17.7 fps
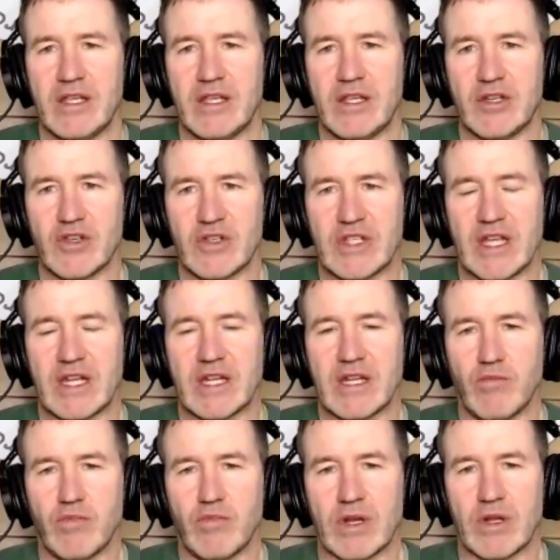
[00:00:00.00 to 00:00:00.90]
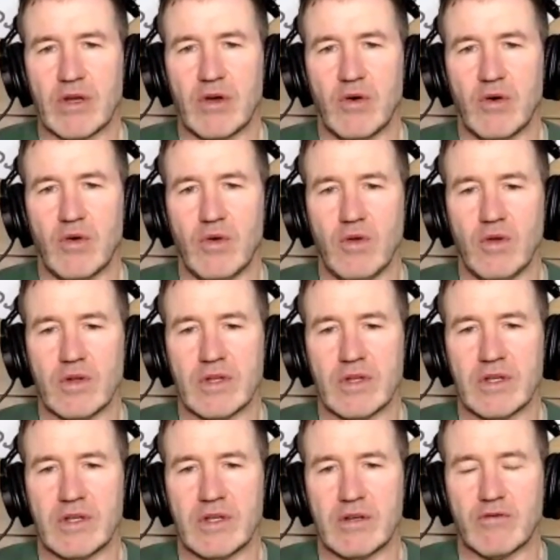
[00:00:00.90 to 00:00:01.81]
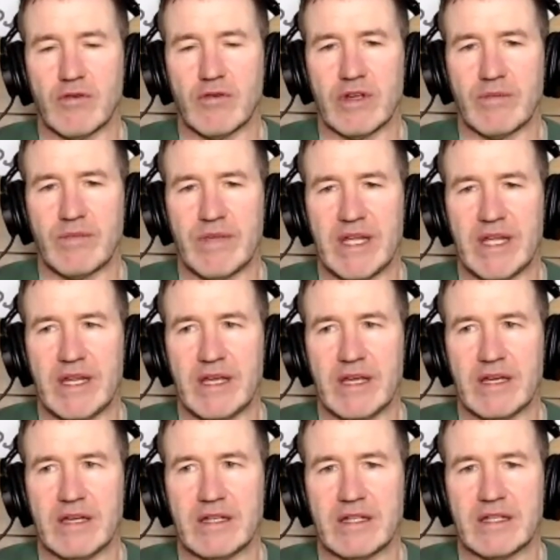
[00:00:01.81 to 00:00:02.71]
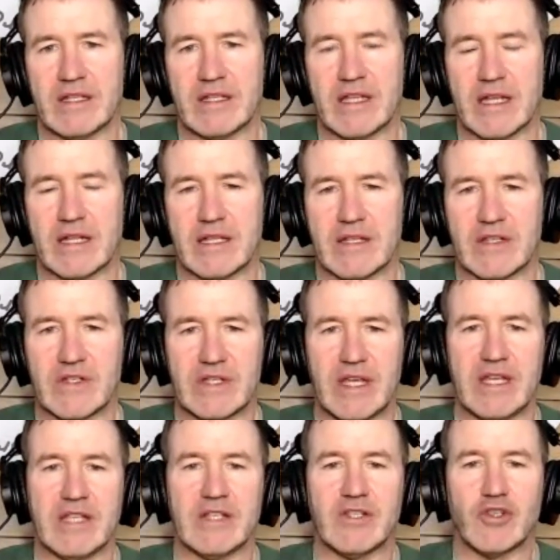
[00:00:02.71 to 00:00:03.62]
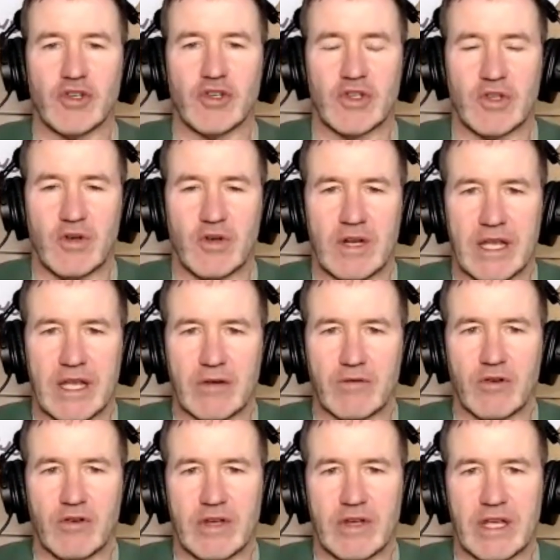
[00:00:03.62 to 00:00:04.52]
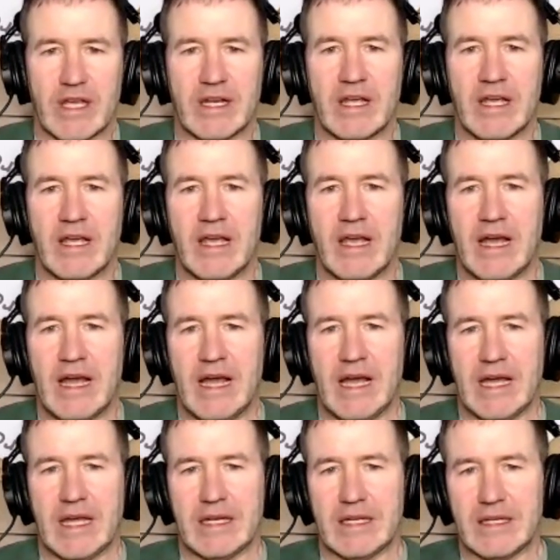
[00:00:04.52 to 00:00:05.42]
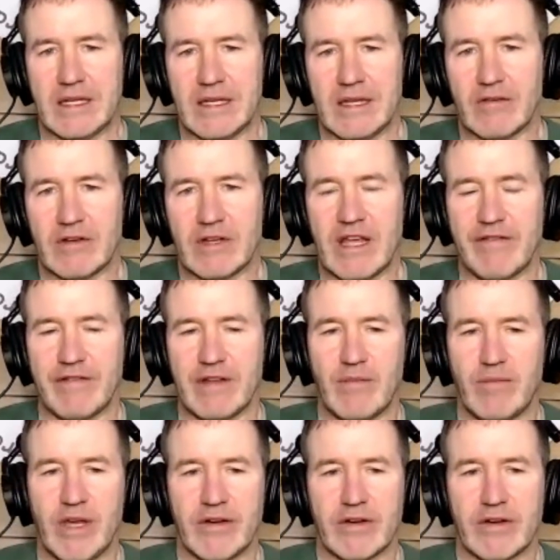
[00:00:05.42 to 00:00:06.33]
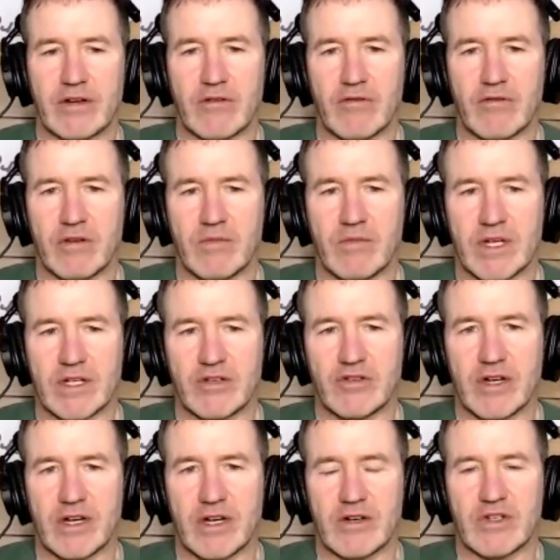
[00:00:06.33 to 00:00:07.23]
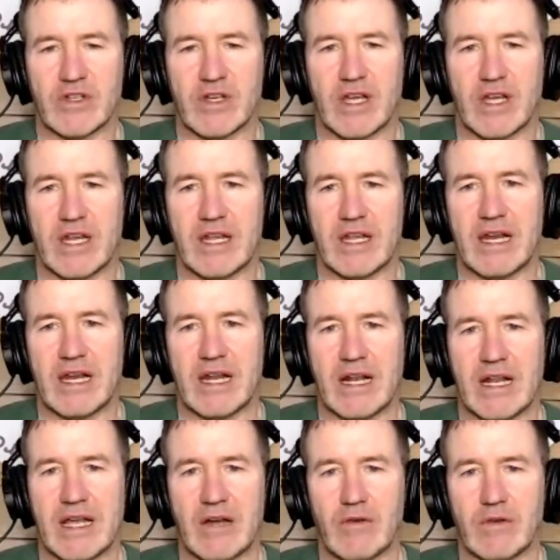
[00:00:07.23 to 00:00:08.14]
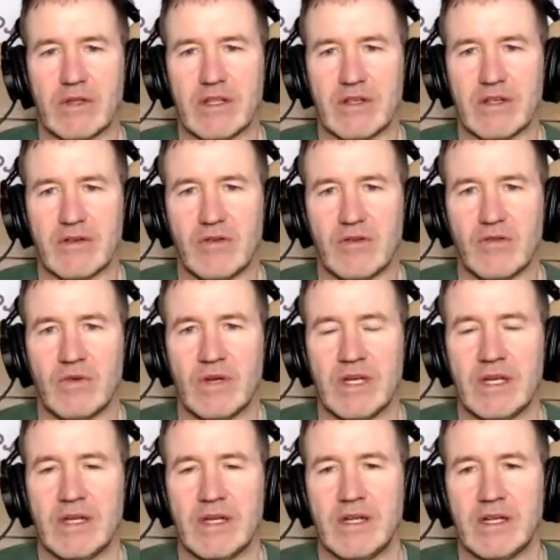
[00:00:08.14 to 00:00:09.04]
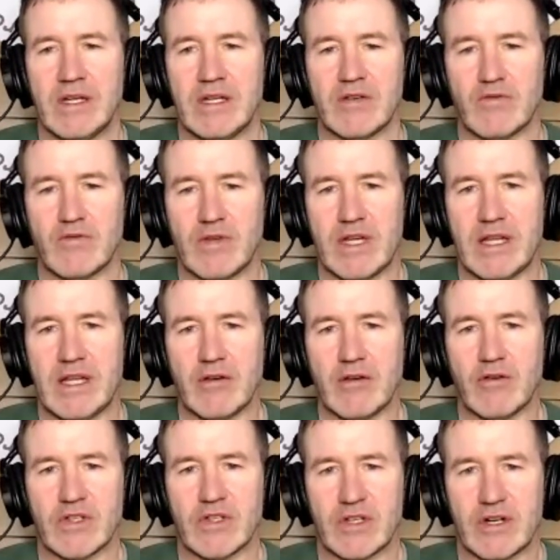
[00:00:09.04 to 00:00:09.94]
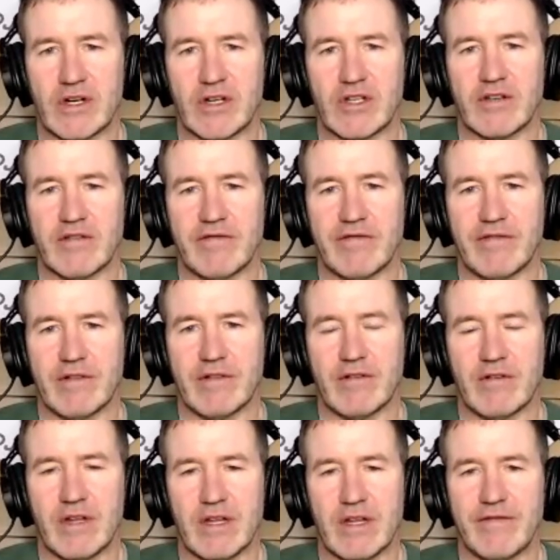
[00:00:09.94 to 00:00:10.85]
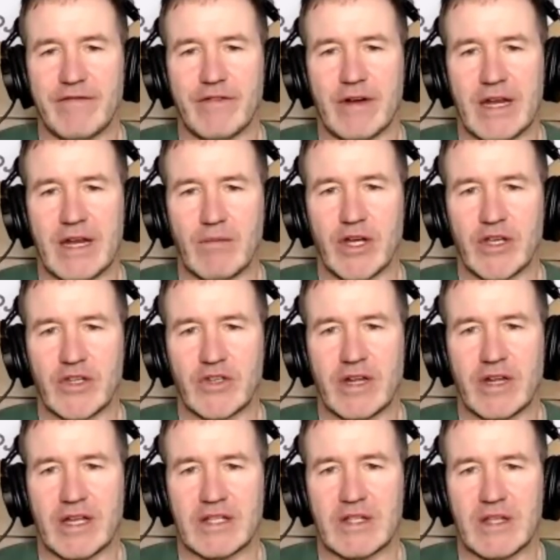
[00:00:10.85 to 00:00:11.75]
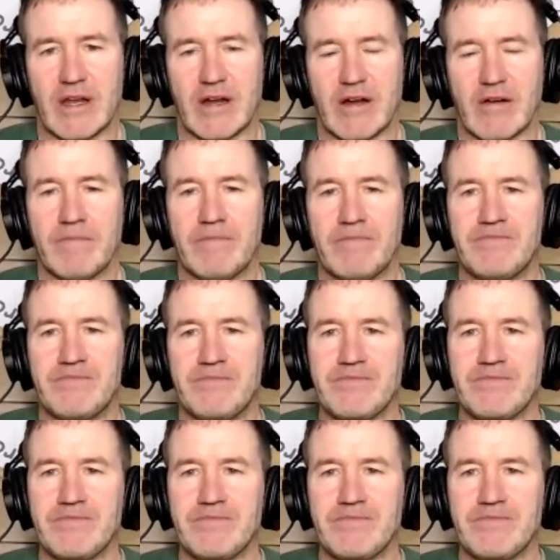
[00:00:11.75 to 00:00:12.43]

you just end up with cold growing media that the seeds just don't like growing in. And you're definitely better to grow them on the drier side and allow it to really go searching for any moisture that's there.